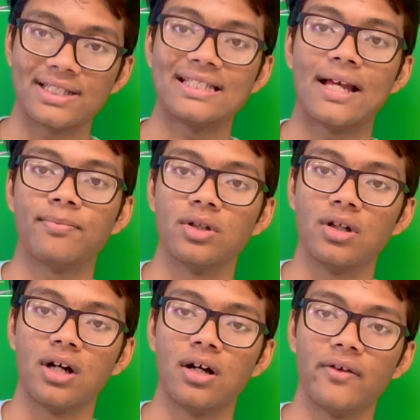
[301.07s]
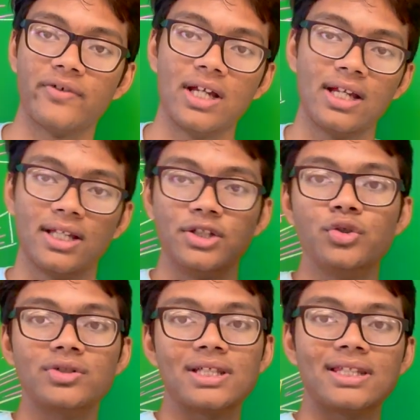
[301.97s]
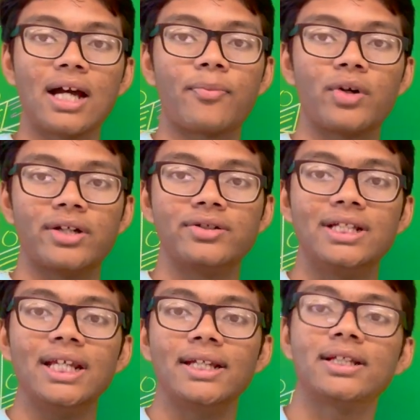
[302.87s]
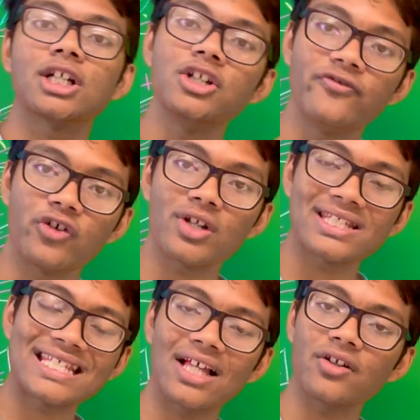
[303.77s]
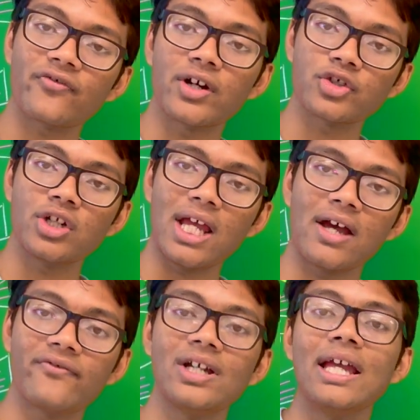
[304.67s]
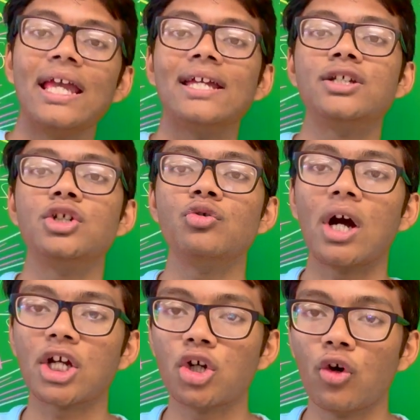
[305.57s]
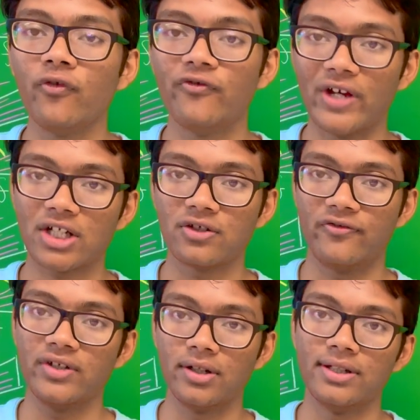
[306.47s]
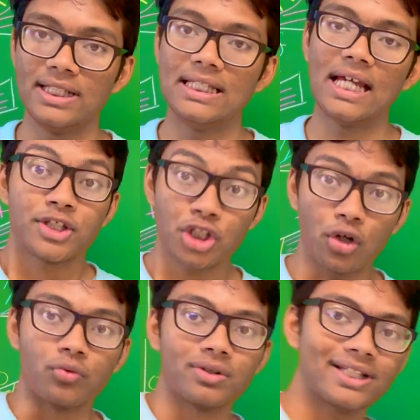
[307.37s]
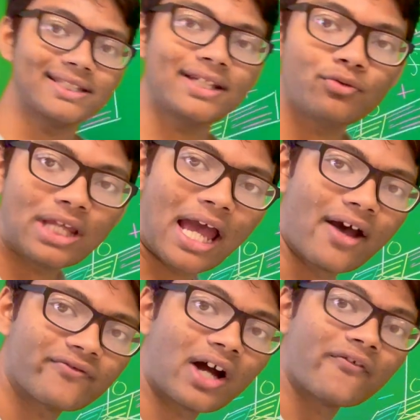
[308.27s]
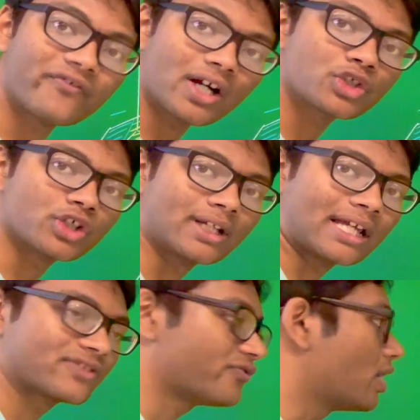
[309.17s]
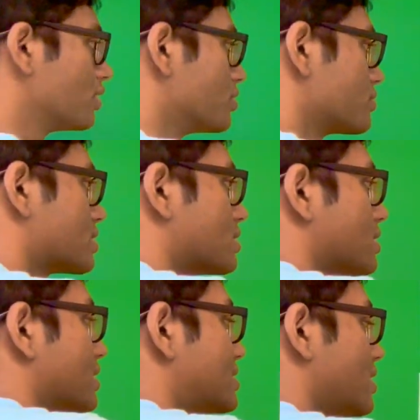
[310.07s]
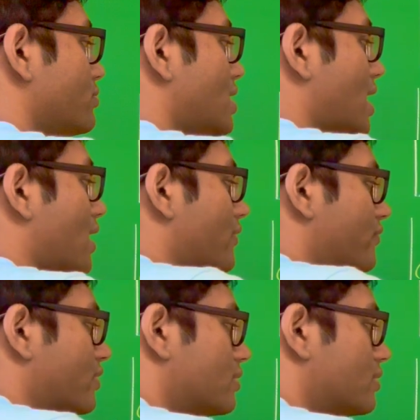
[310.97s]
example of using the operator d to convert a scalar function f into a covector field D. So let's say we have a function as follows. Let's say we have